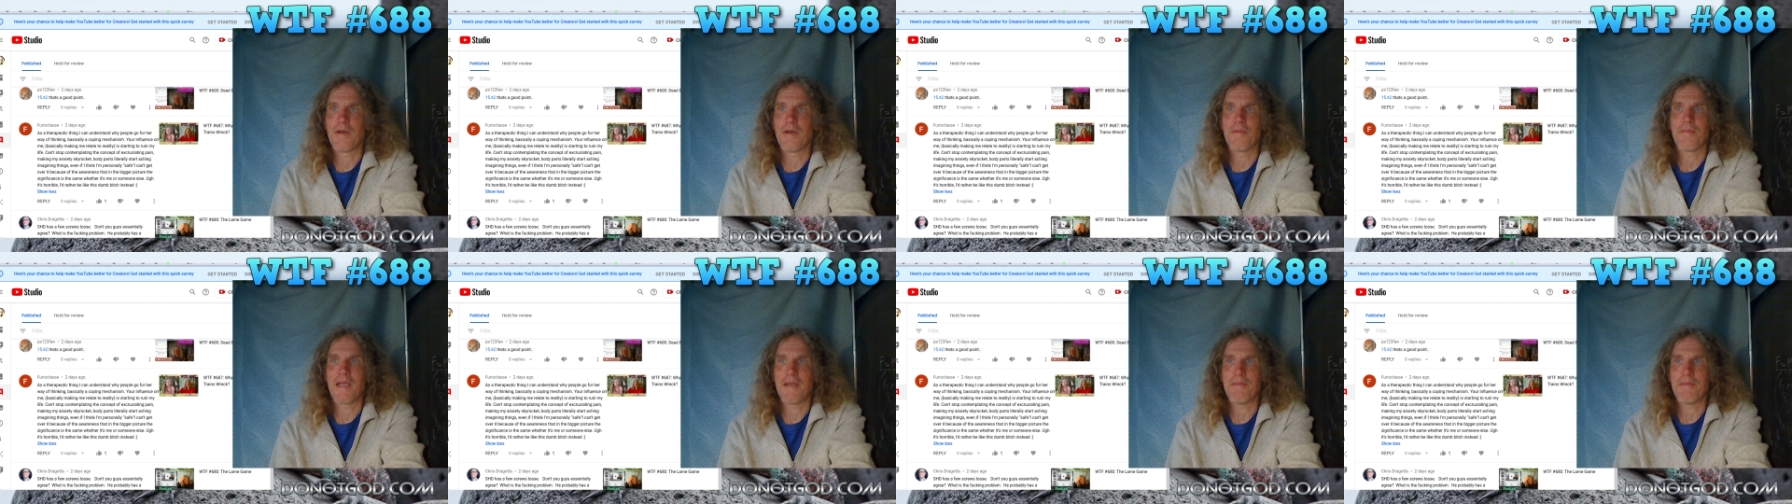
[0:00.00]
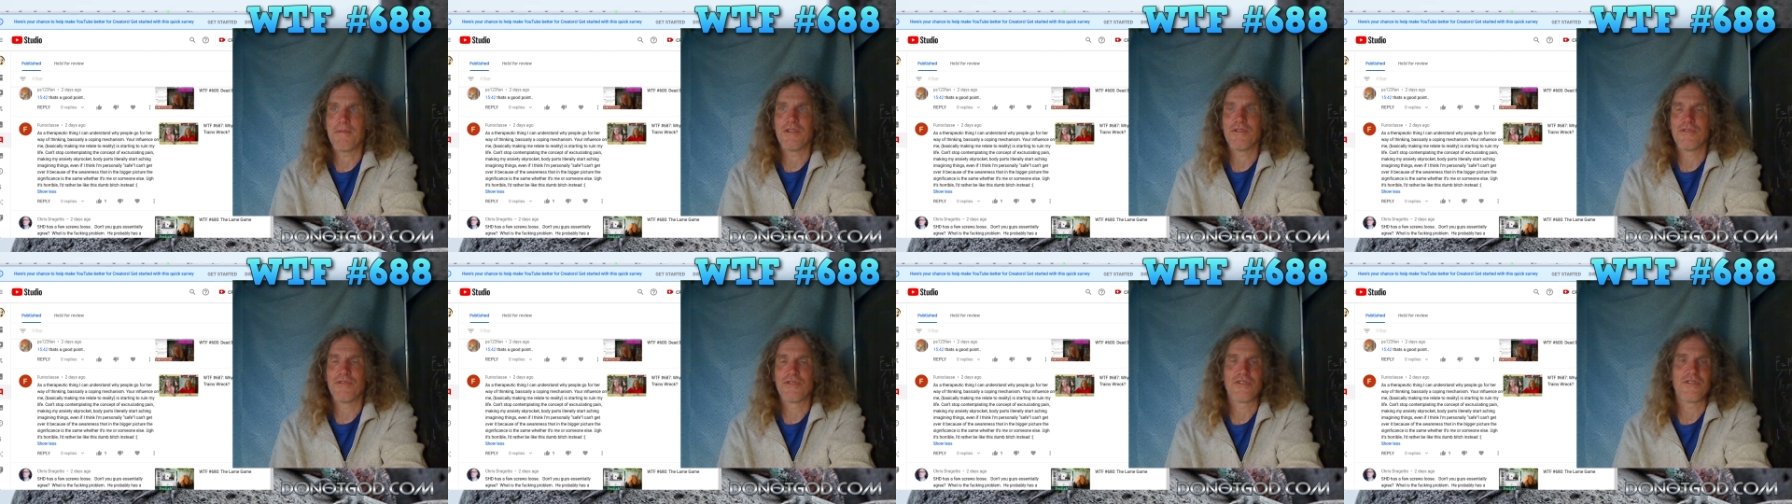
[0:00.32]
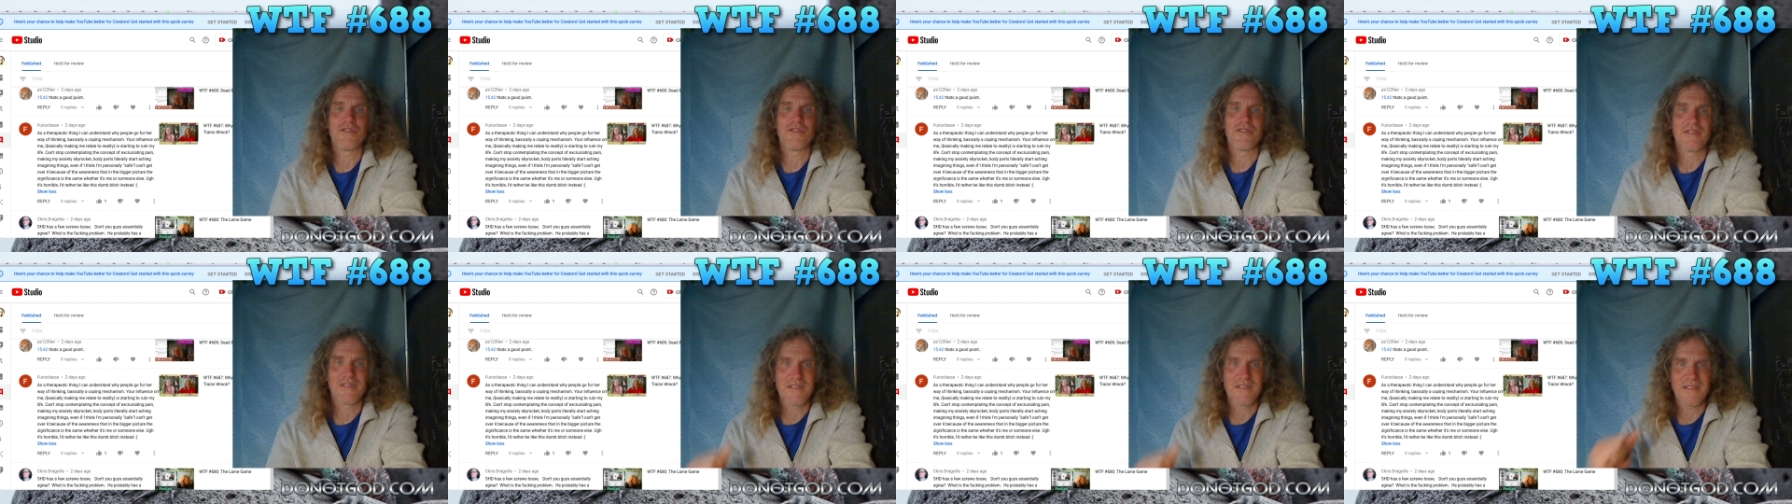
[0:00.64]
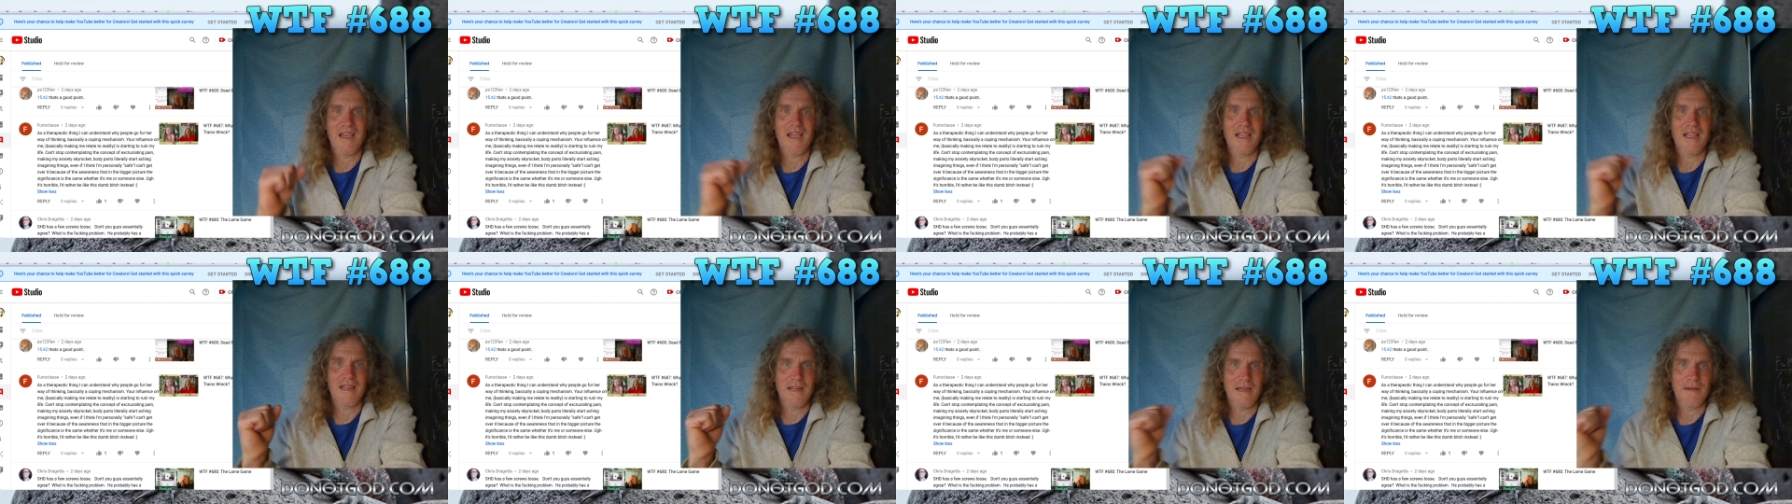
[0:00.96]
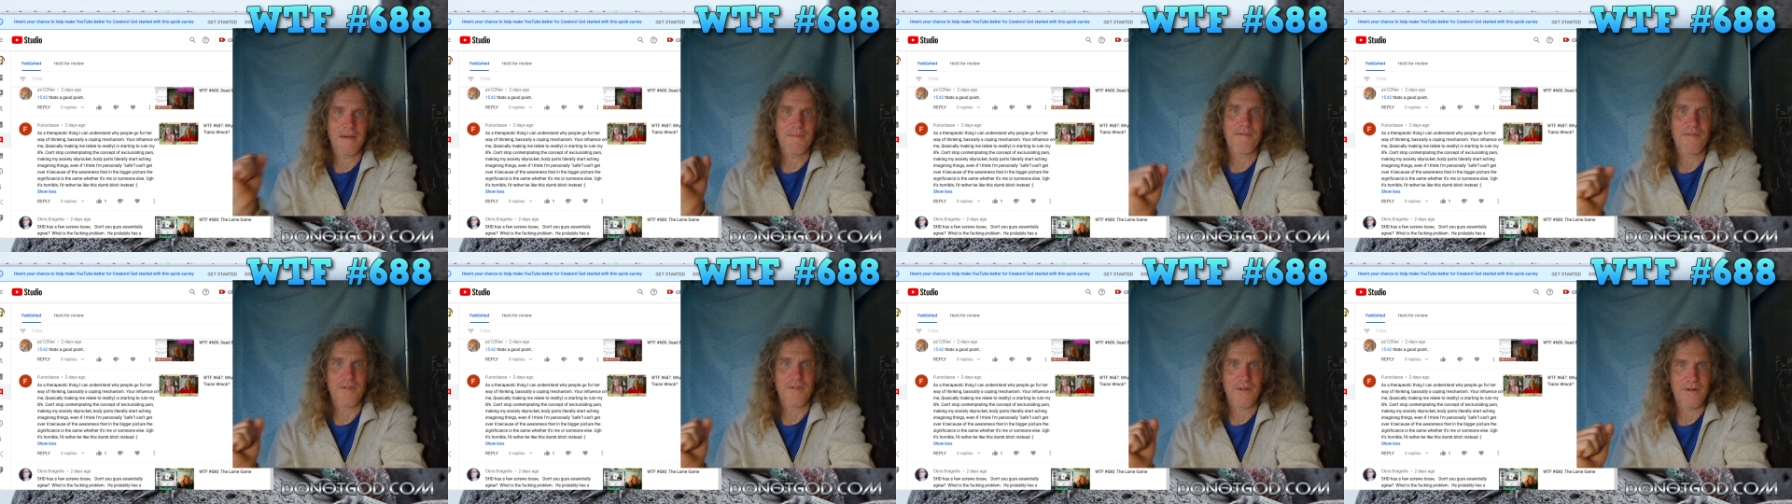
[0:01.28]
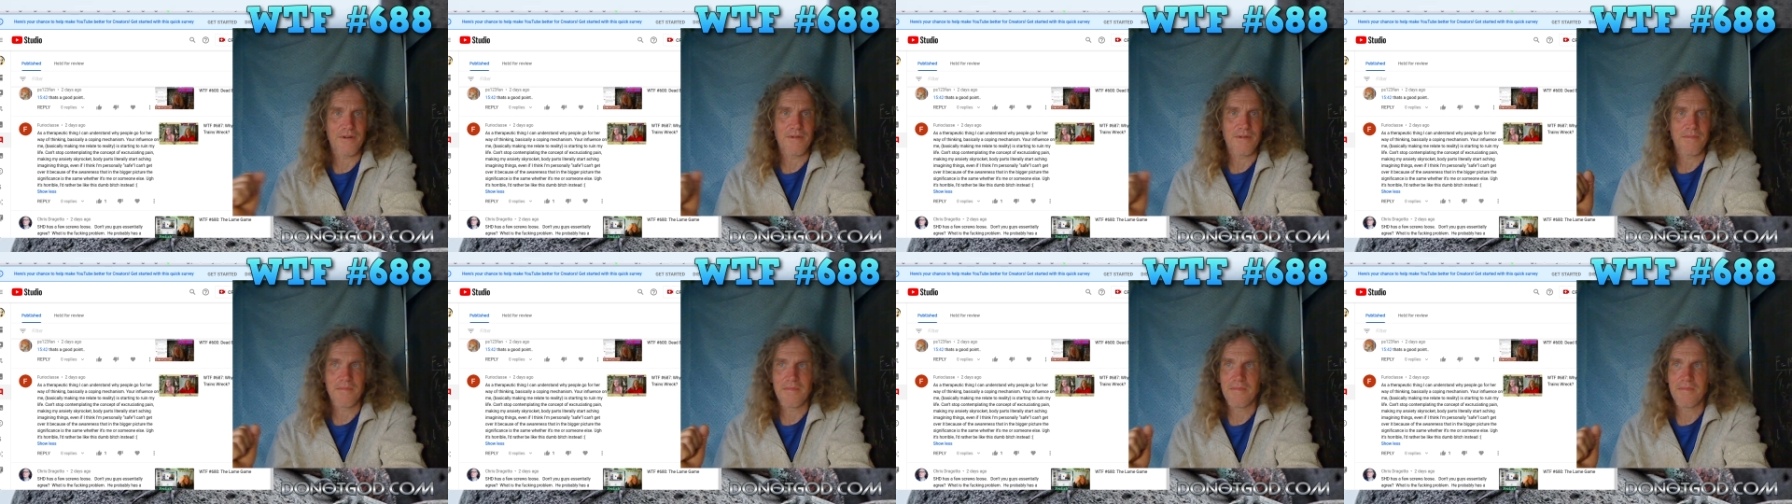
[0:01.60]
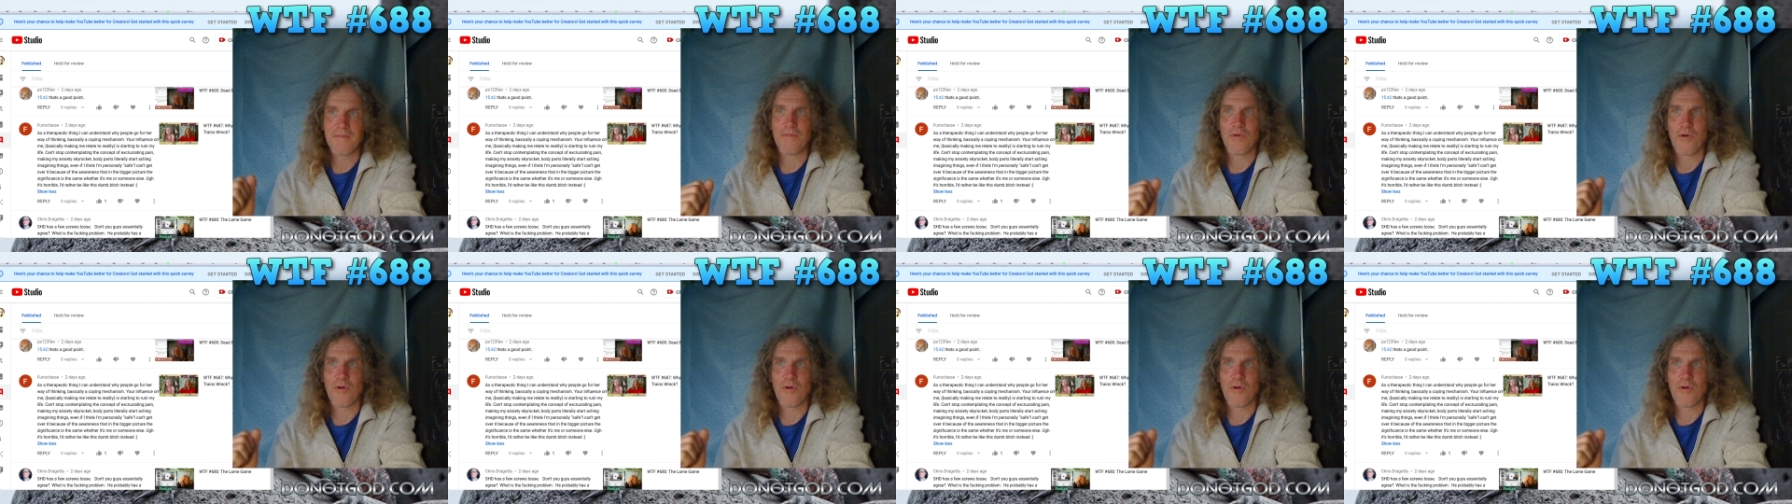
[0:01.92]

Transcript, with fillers: you know maybe you shouldn't sign up for